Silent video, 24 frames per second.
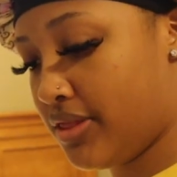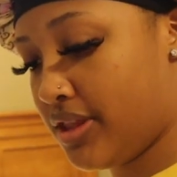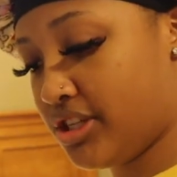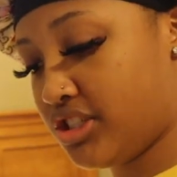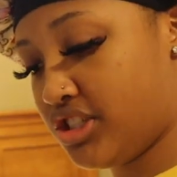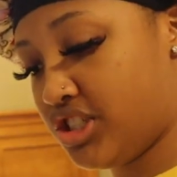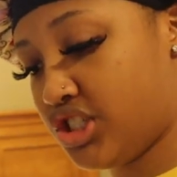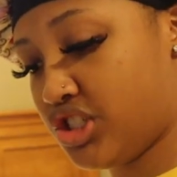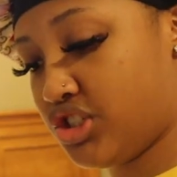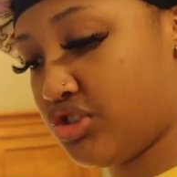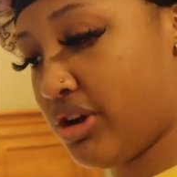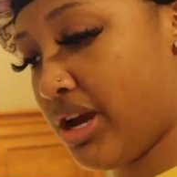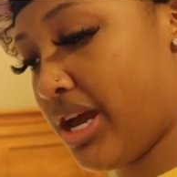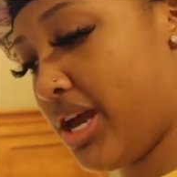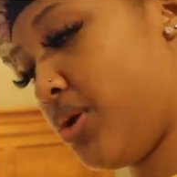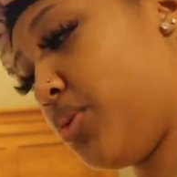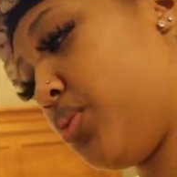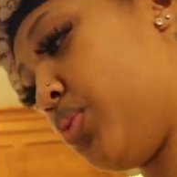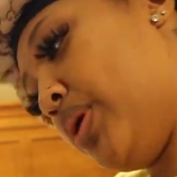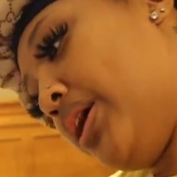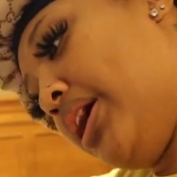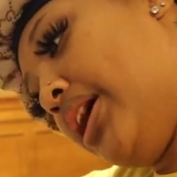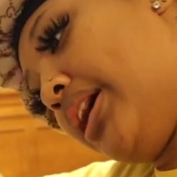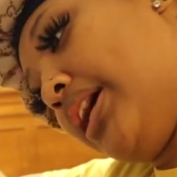this straight
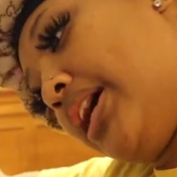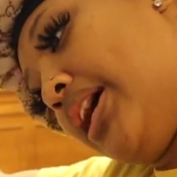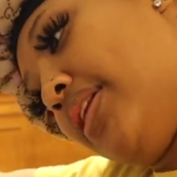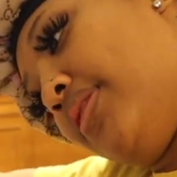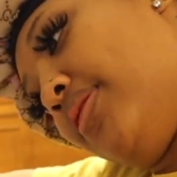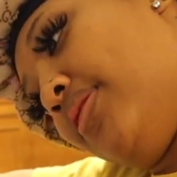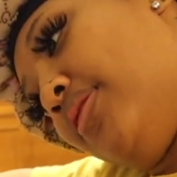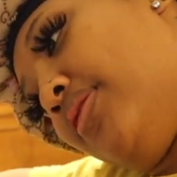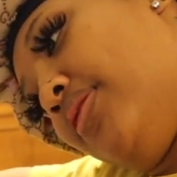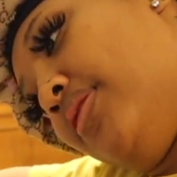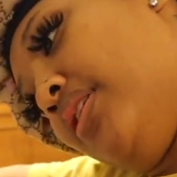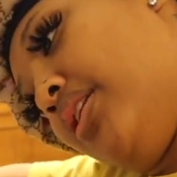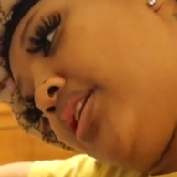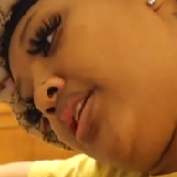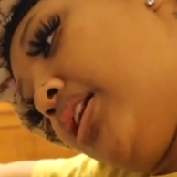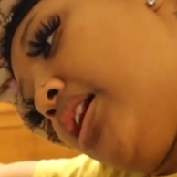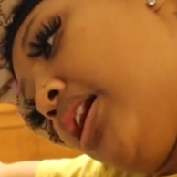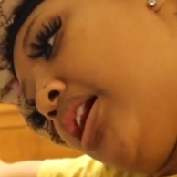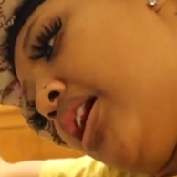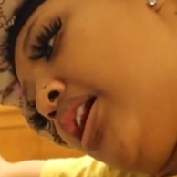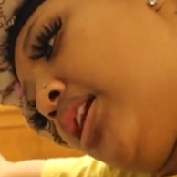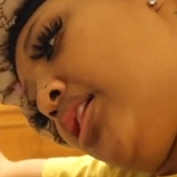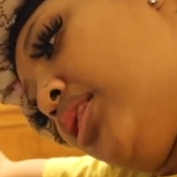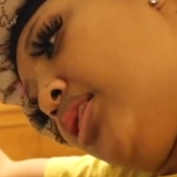wig in the
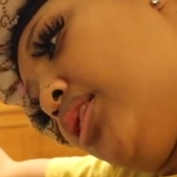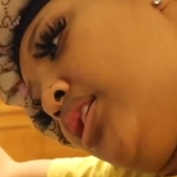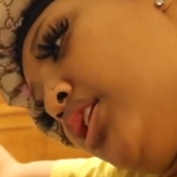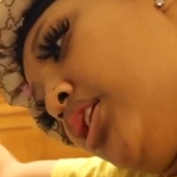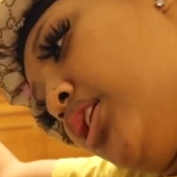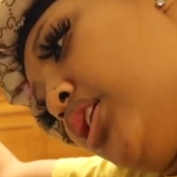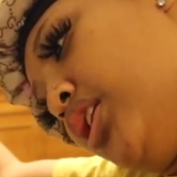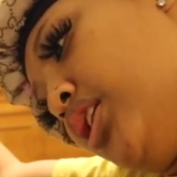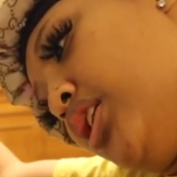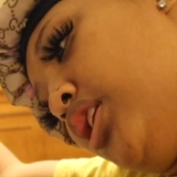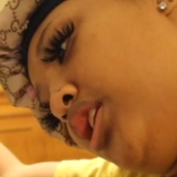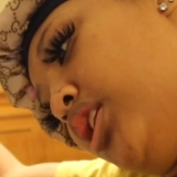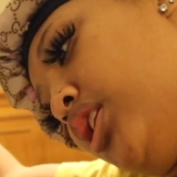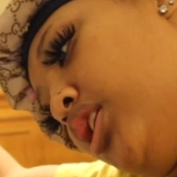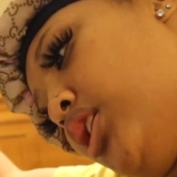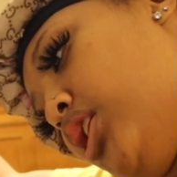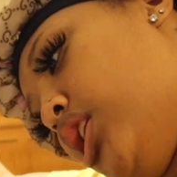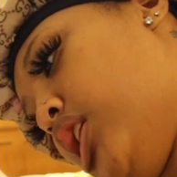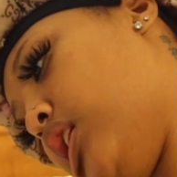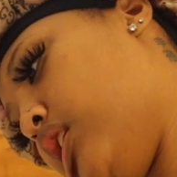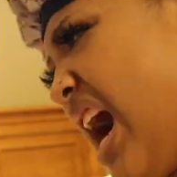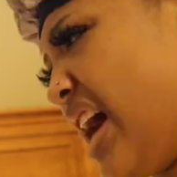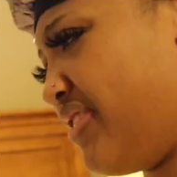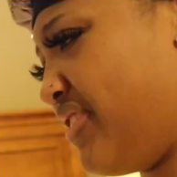
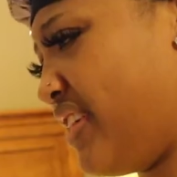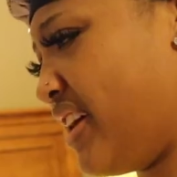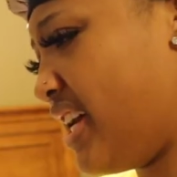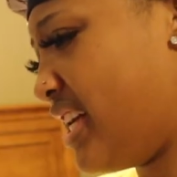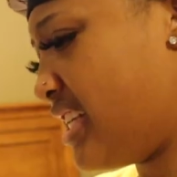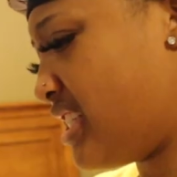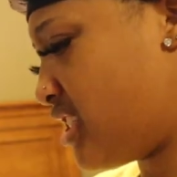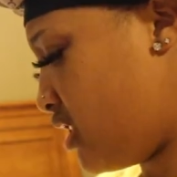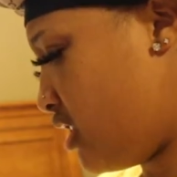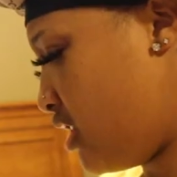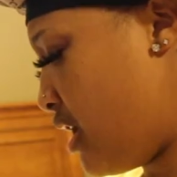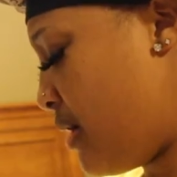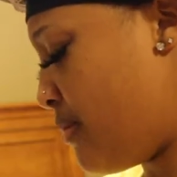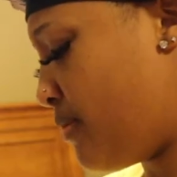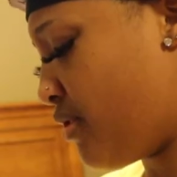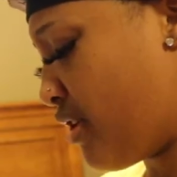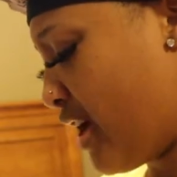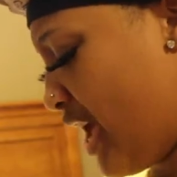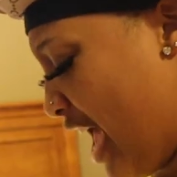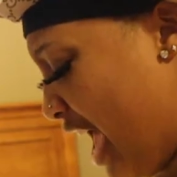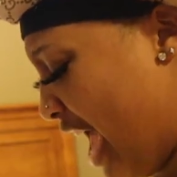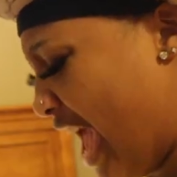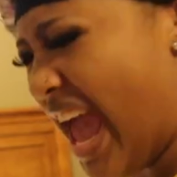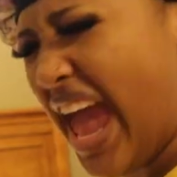color, I think it's number
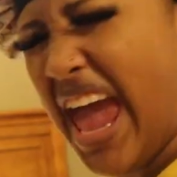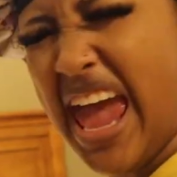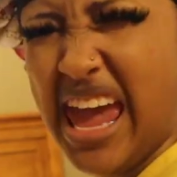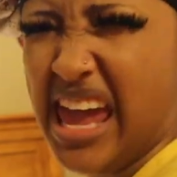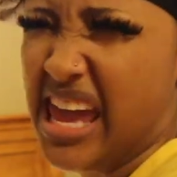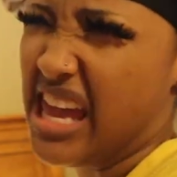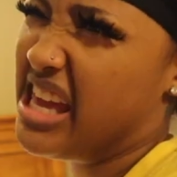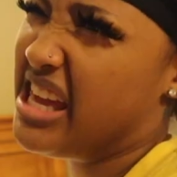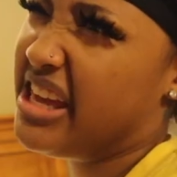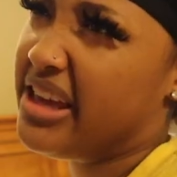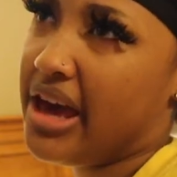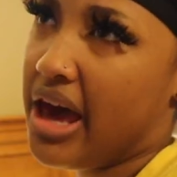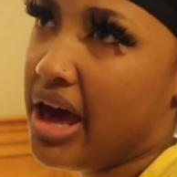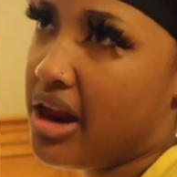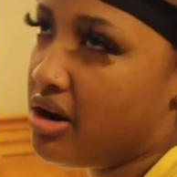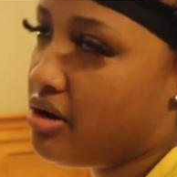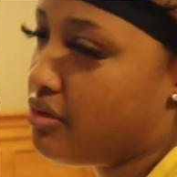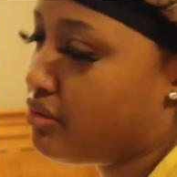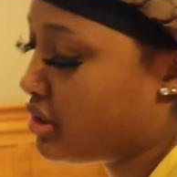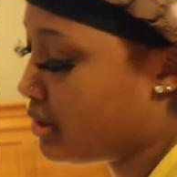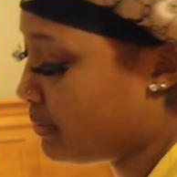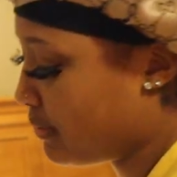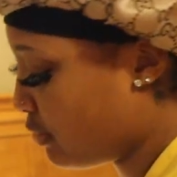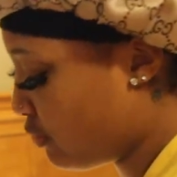8. I don't
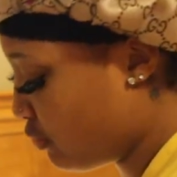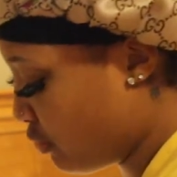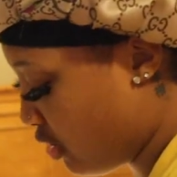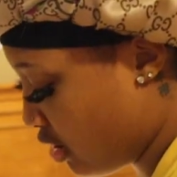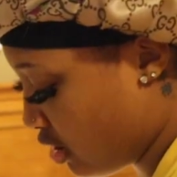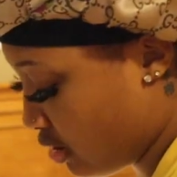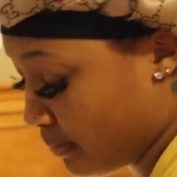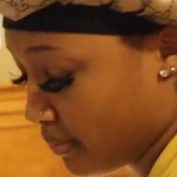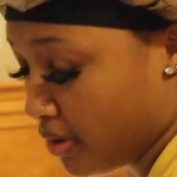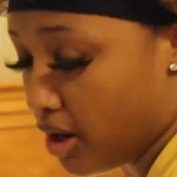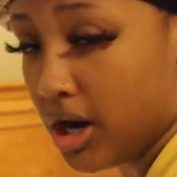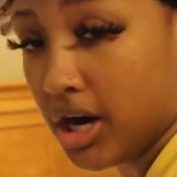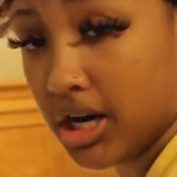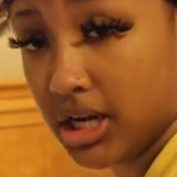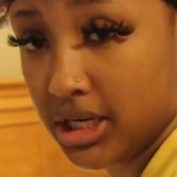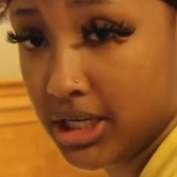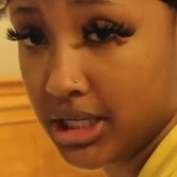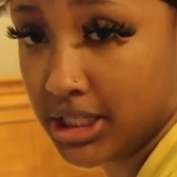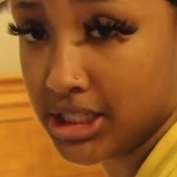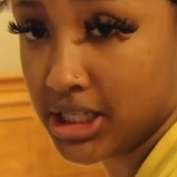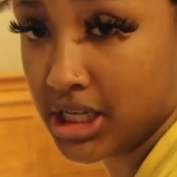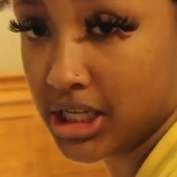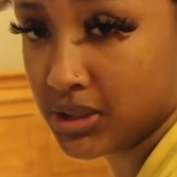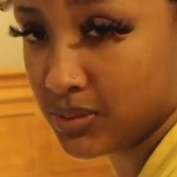want to be wrong, but all the
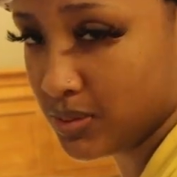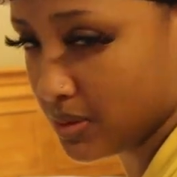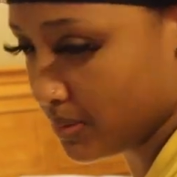details